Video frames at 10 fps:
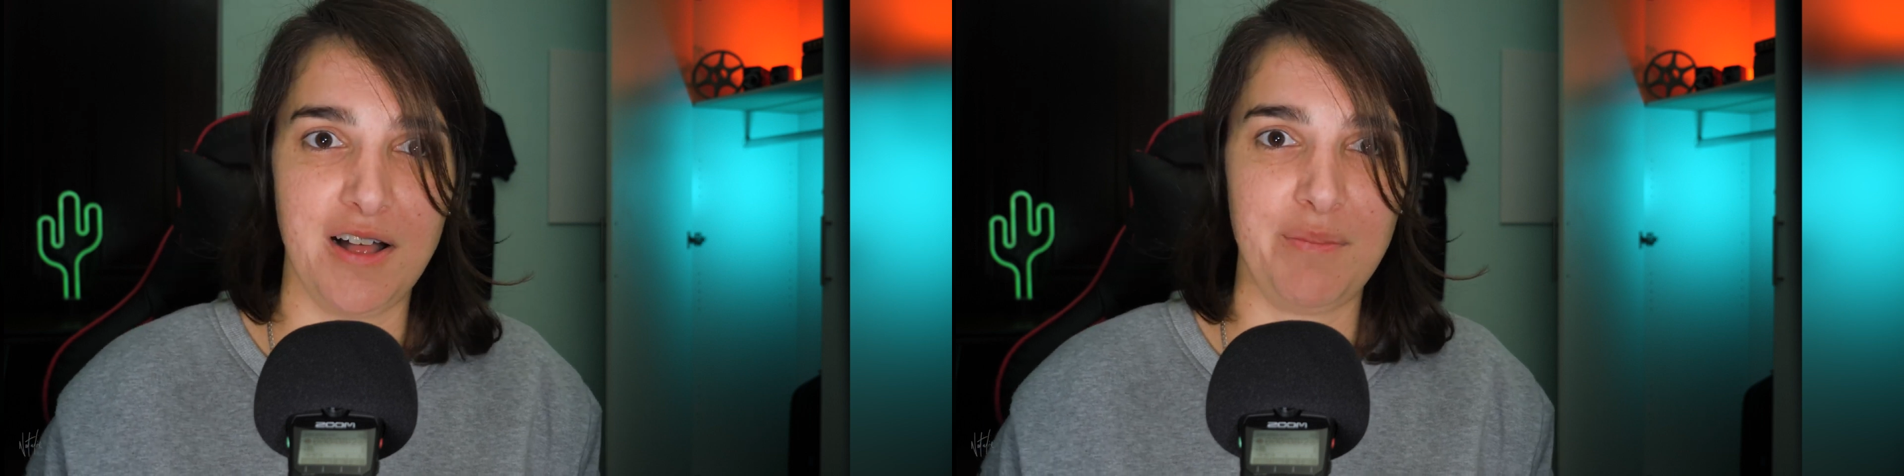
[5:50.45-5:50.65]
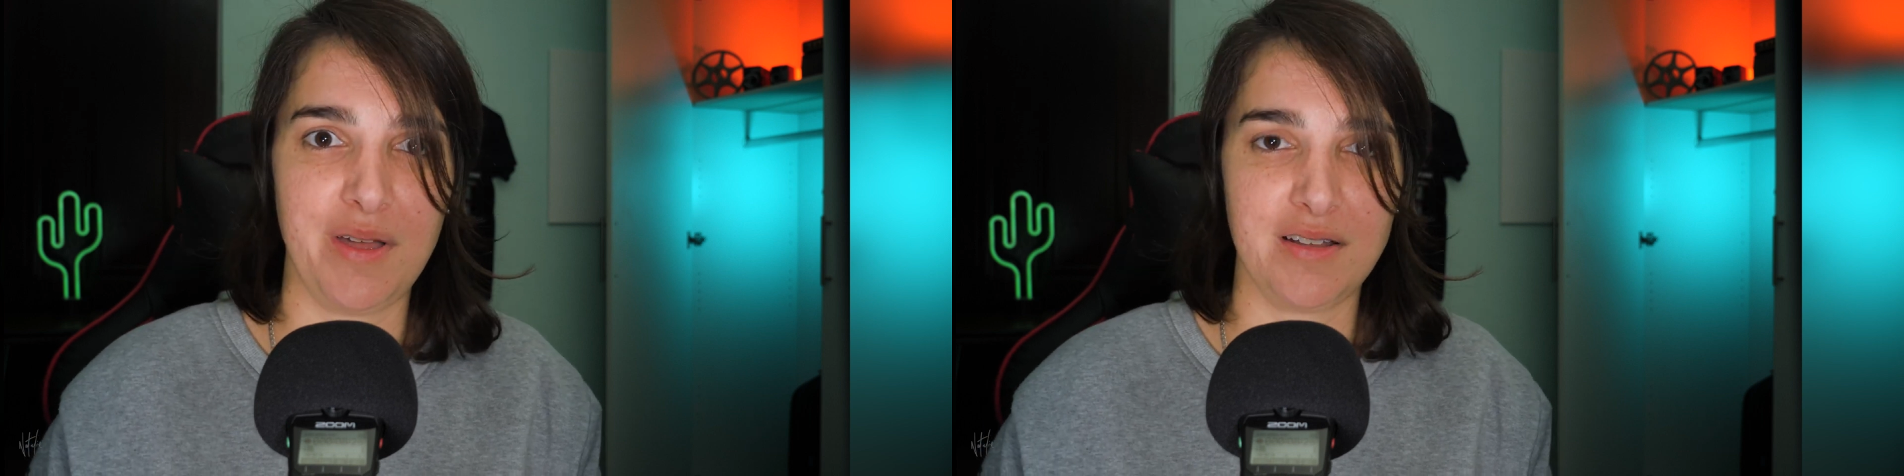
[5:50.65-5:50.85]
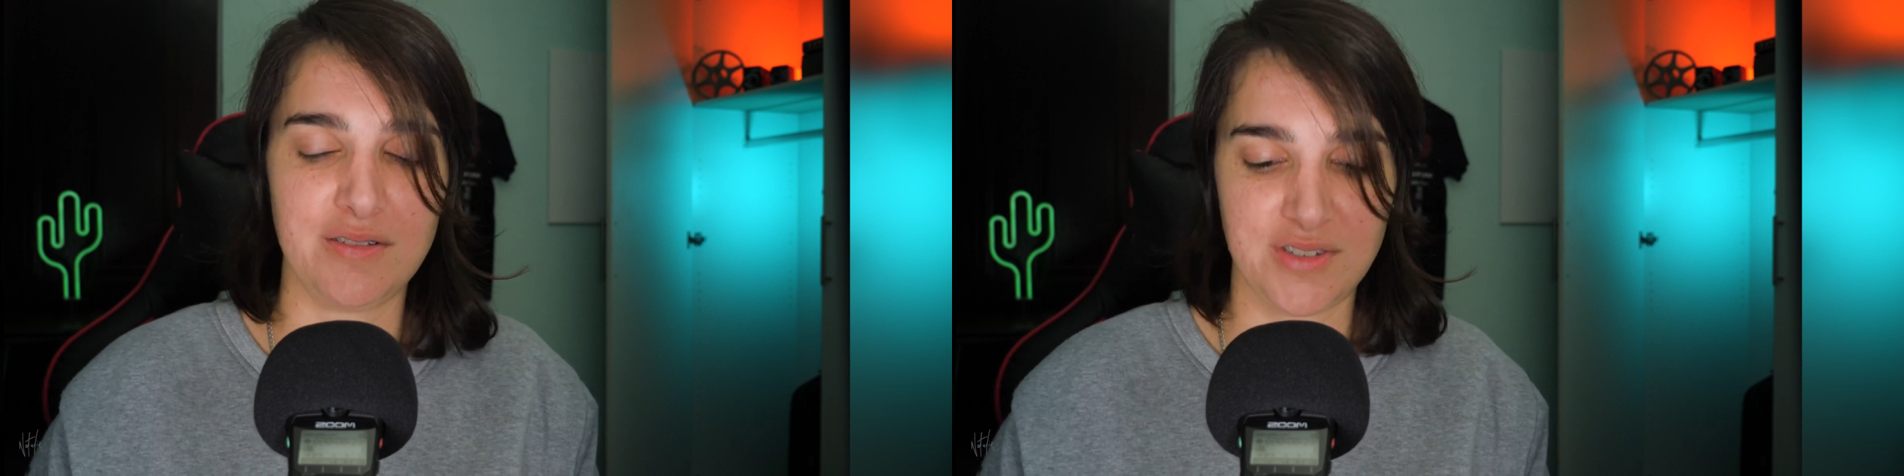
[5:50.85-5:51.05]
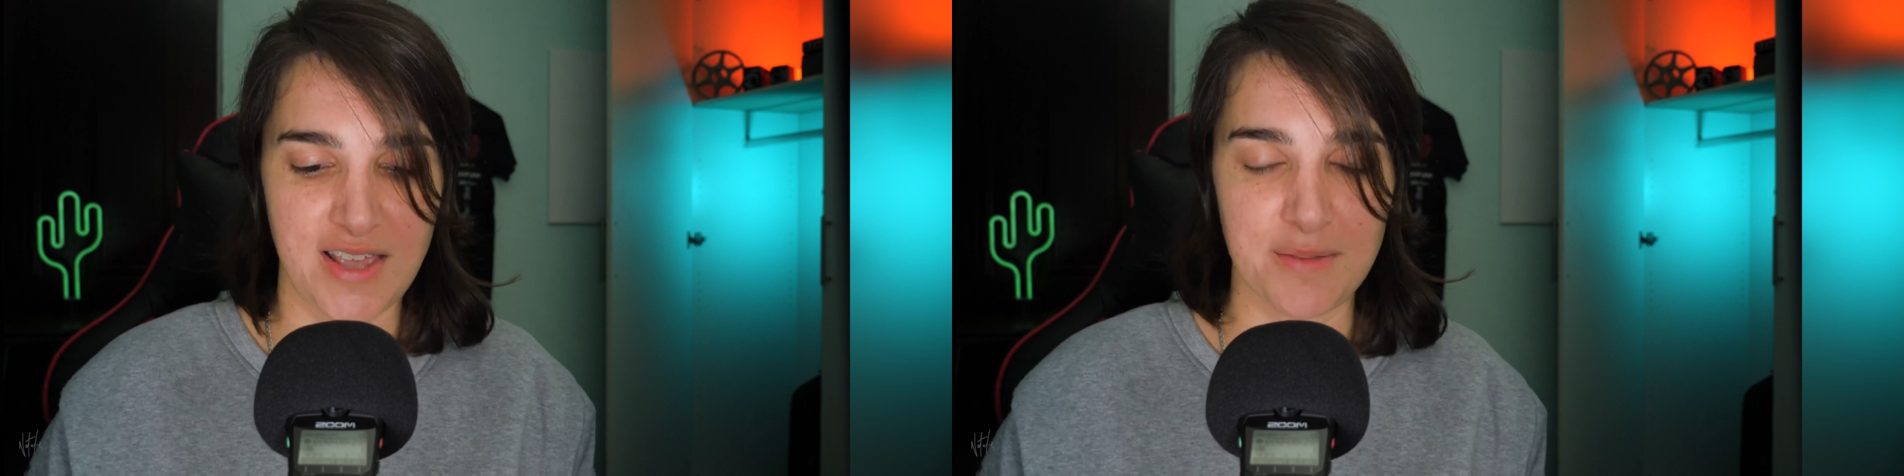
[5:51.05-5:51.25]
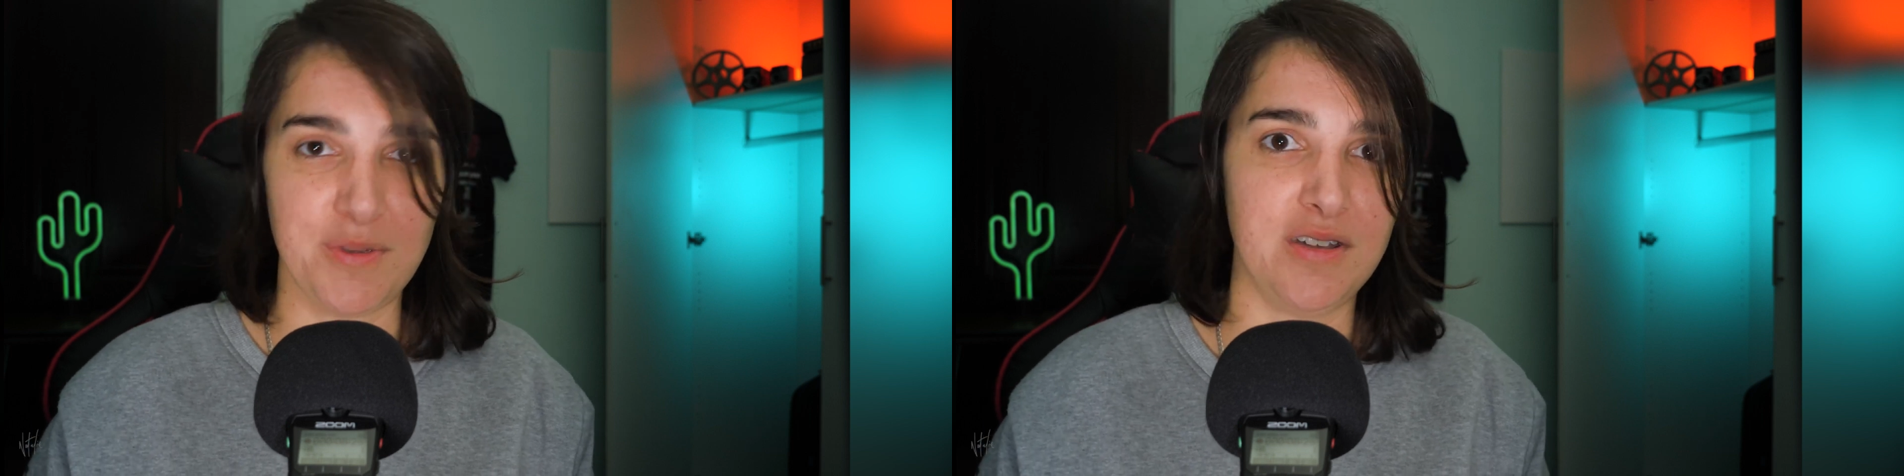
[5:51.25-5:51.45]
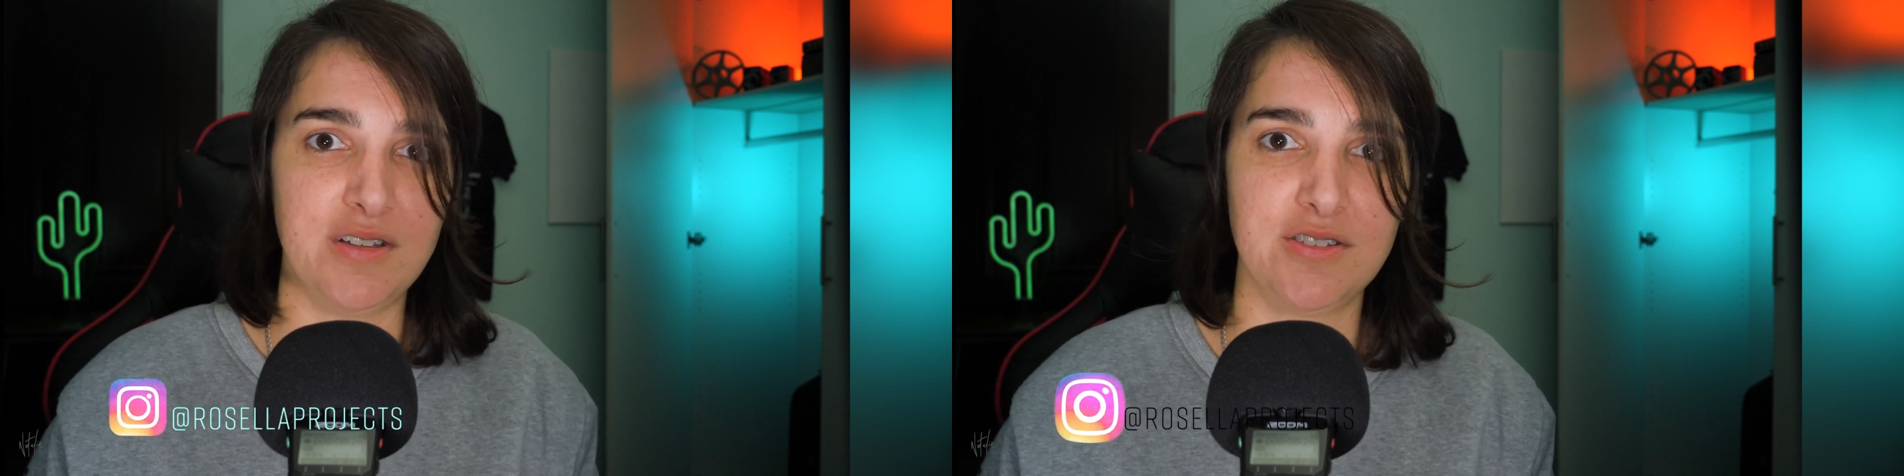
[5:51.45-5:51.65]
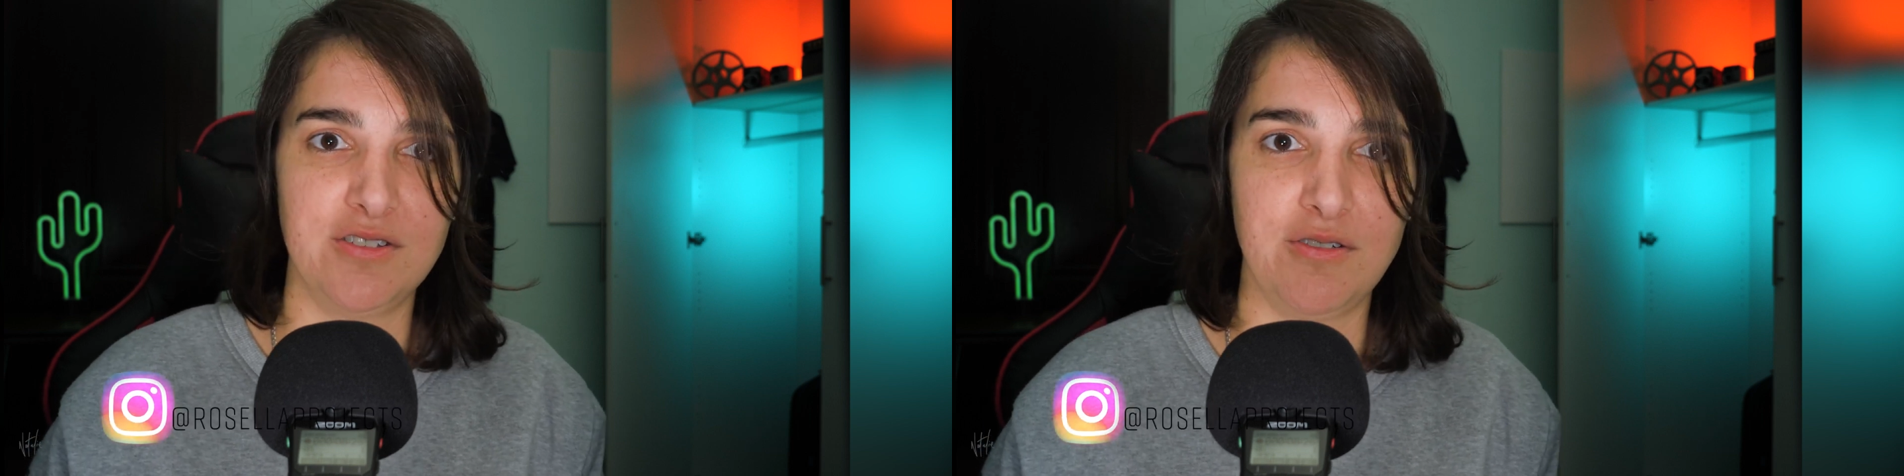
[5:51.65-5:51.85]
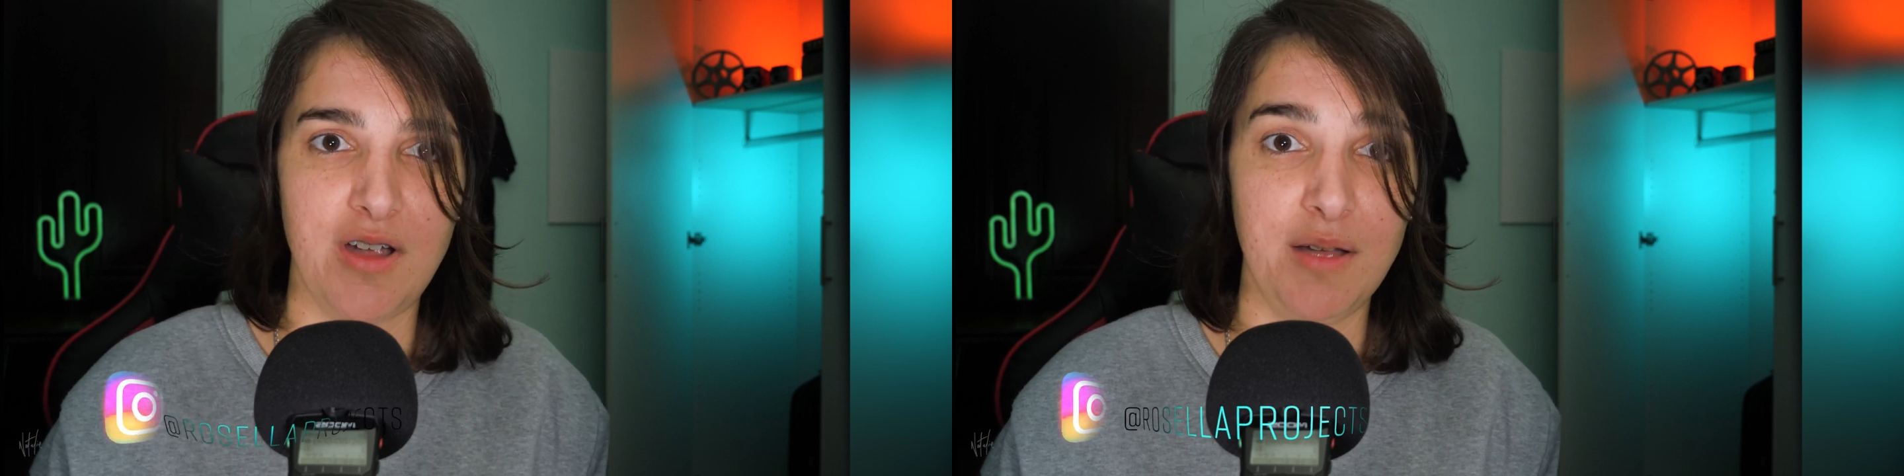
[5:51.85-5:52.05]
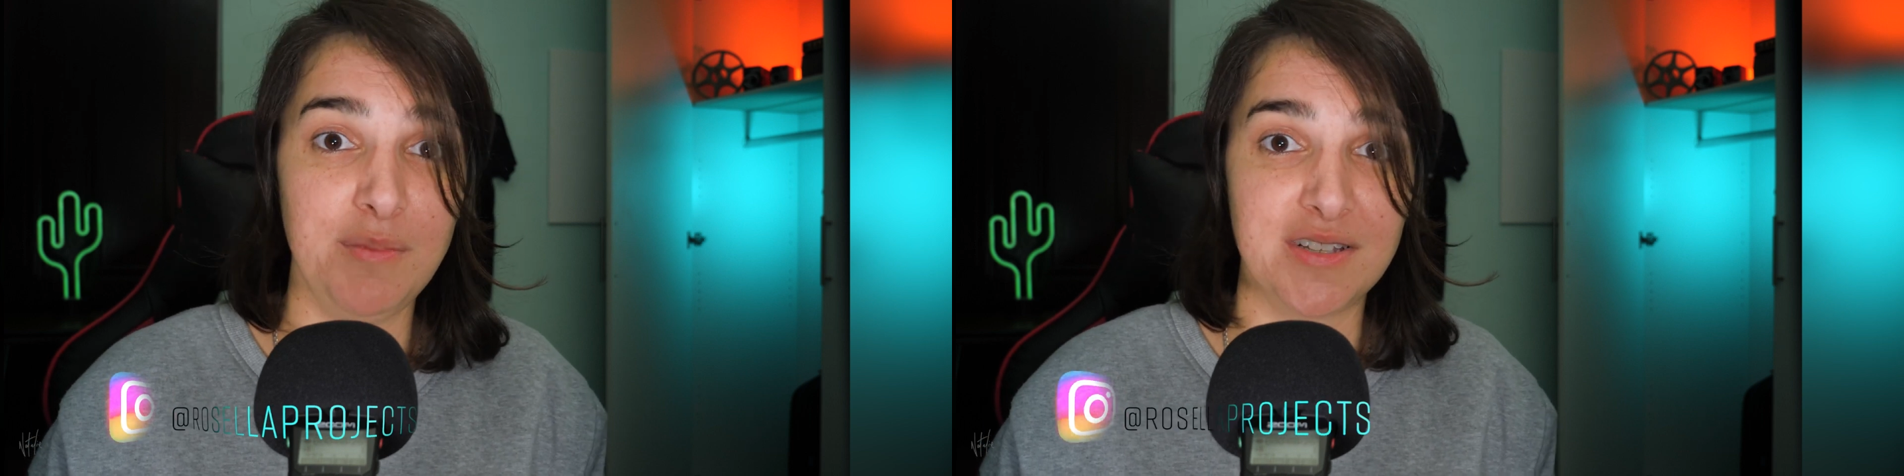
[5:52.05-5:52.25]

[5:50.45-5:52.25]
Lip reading: up and tag me on Instagram.